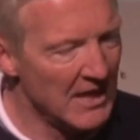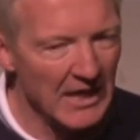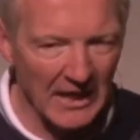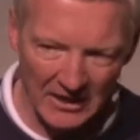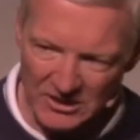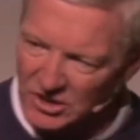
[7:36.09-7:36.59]

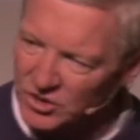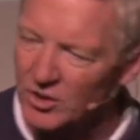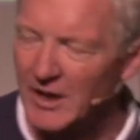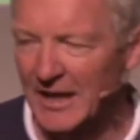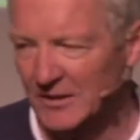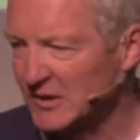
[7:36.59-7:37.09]
It is
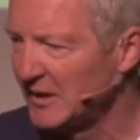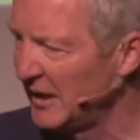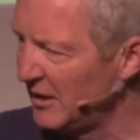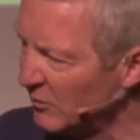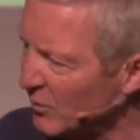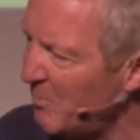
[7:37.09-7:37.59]

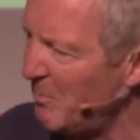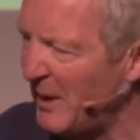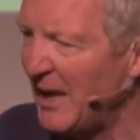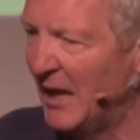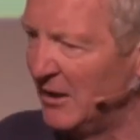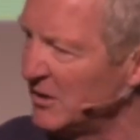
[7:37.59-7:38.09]
translated
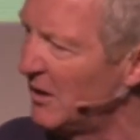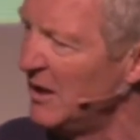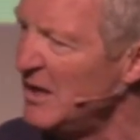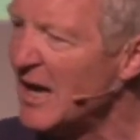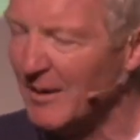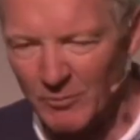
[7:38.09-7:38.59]
repent on a
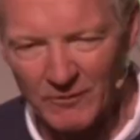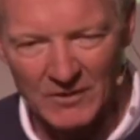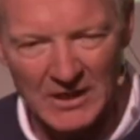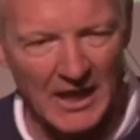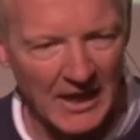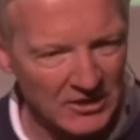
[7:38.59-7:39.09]
number of
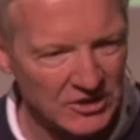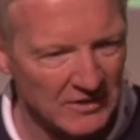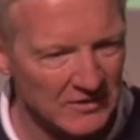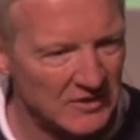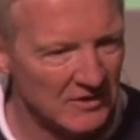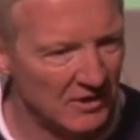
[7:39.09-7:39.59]

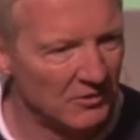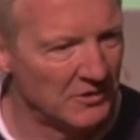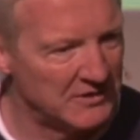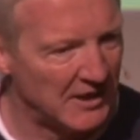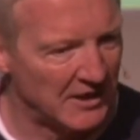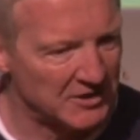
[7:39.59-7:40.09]
occasions in the
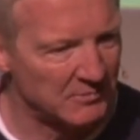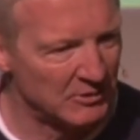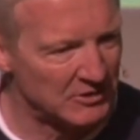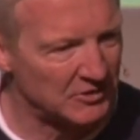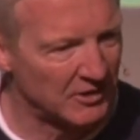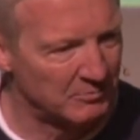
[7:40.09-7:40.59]
Old Testament
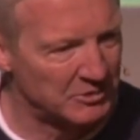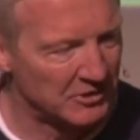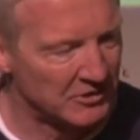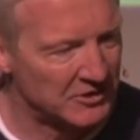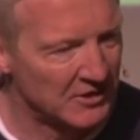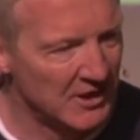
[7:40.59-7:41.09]

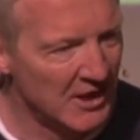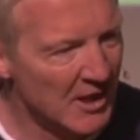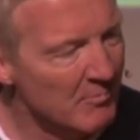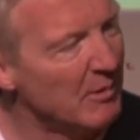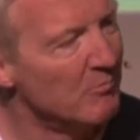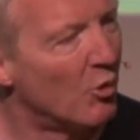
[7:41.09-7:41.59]
scriptures.
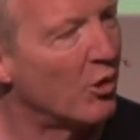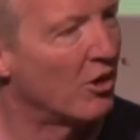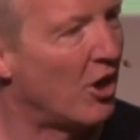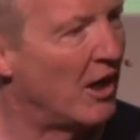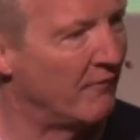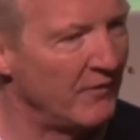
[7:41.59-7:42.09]
But more
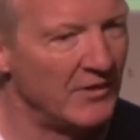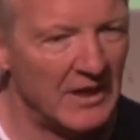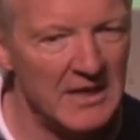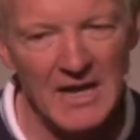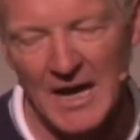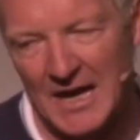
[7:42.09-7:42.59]
often
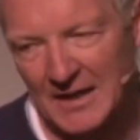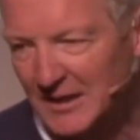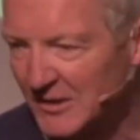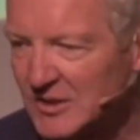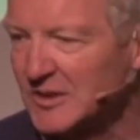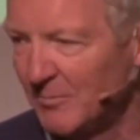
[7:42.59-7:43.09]
than not,
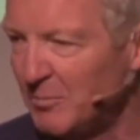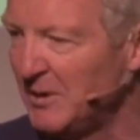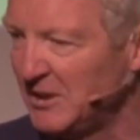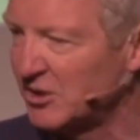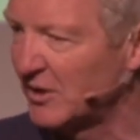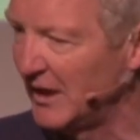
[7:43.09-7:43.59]
it's
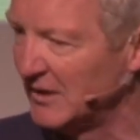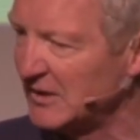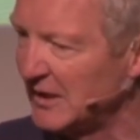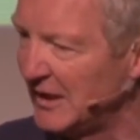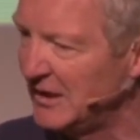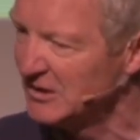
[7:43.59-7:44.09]
simply
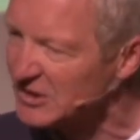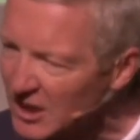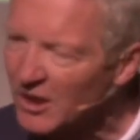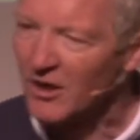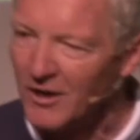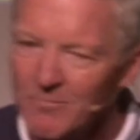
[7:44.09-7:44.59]
translated
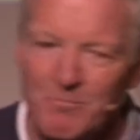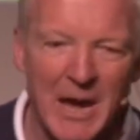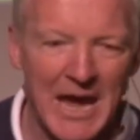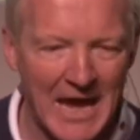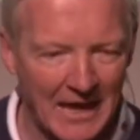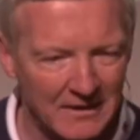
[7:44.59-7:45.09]
turn
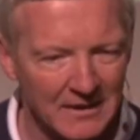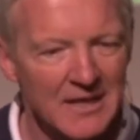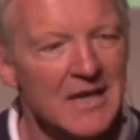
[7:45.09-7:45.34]
back,